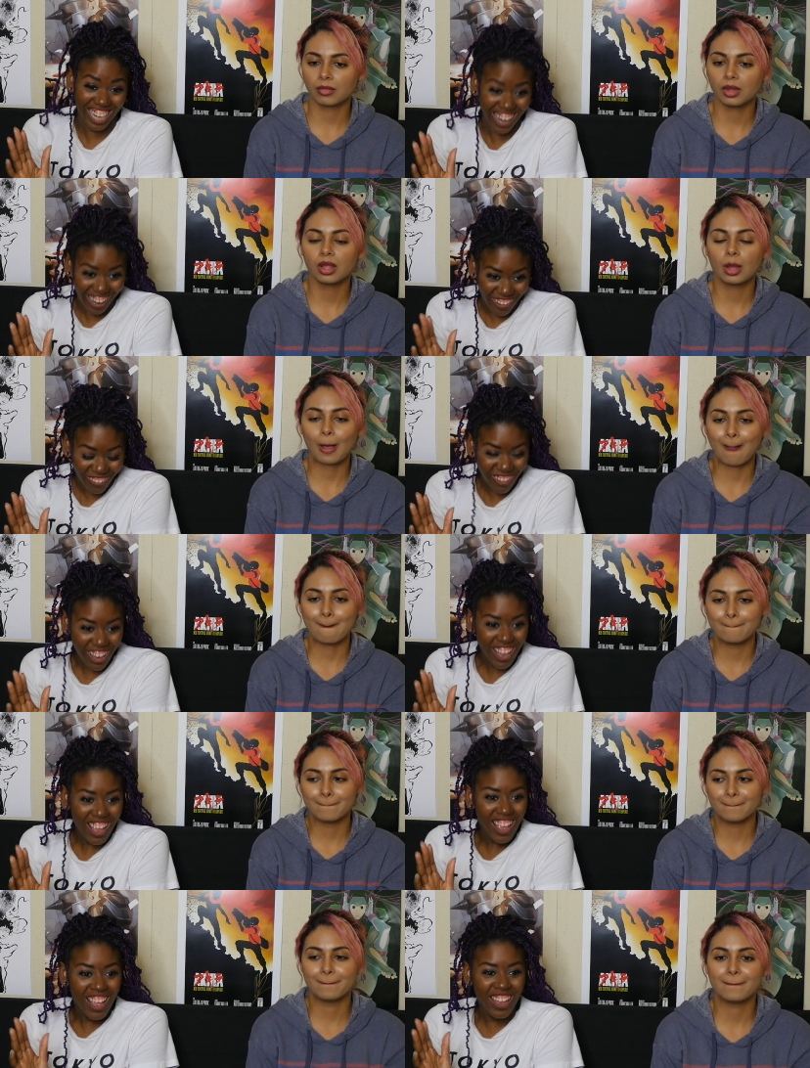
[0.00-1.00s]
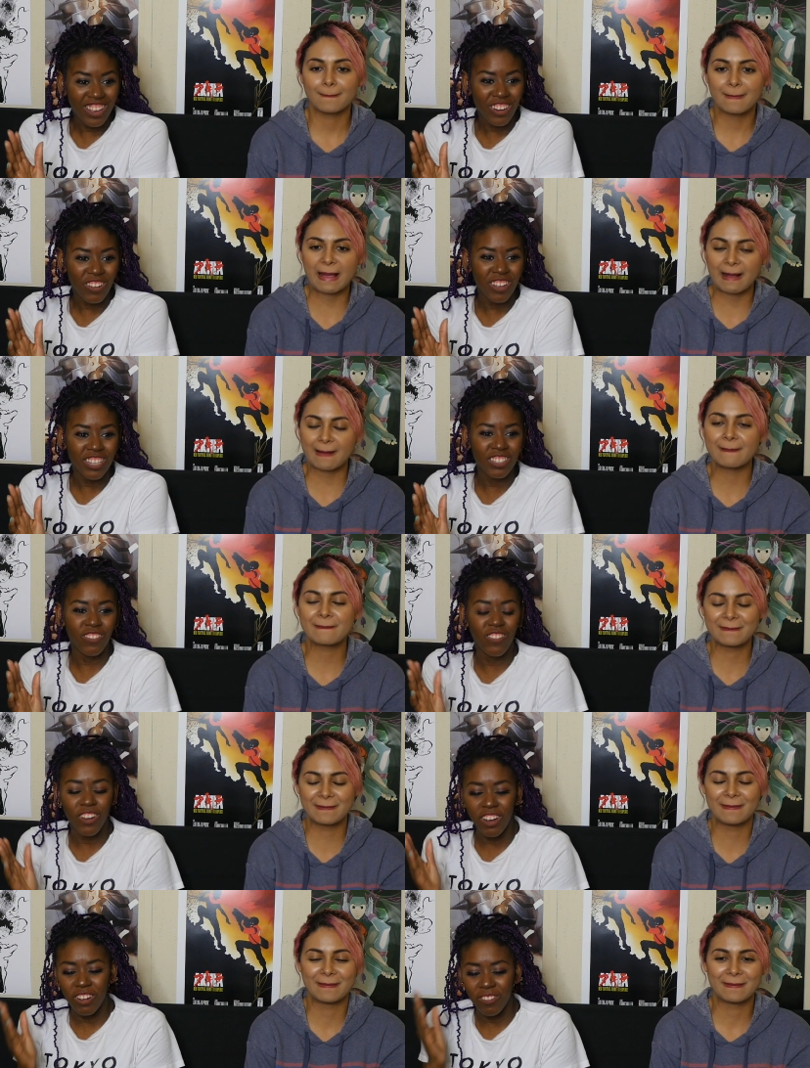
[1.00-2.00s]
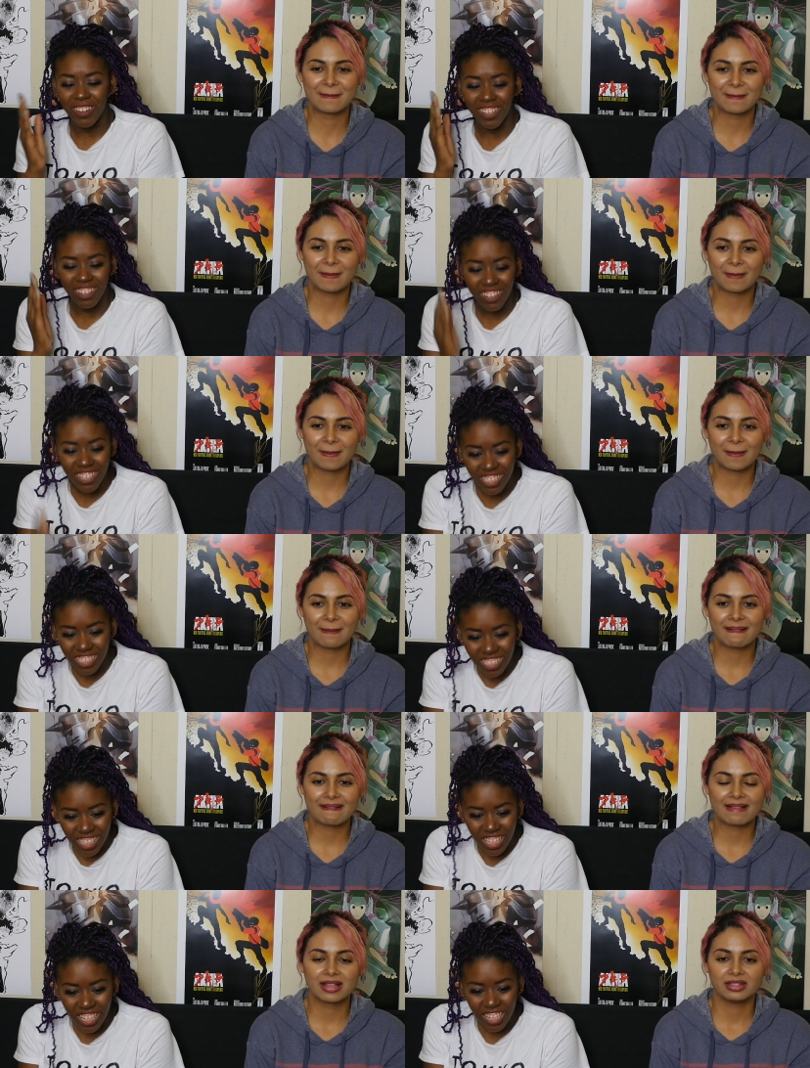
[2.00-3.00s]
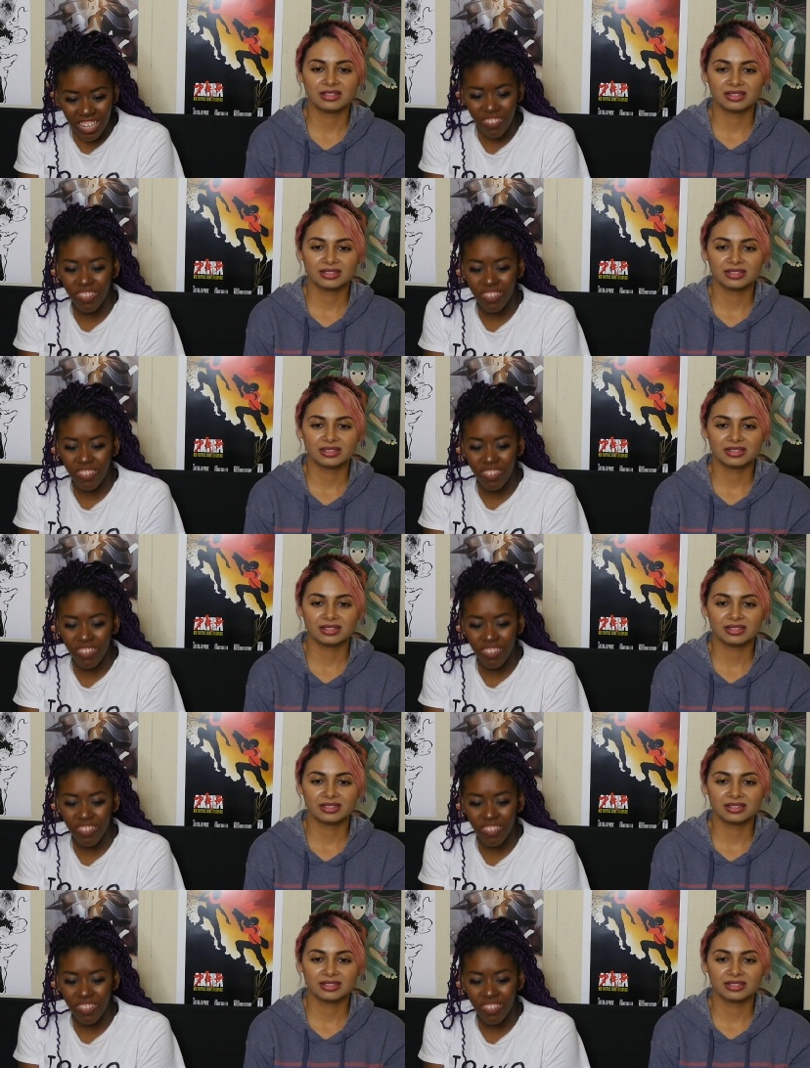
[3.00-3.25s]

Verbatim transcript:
Speaker 1: stuff you know, it's very realistic.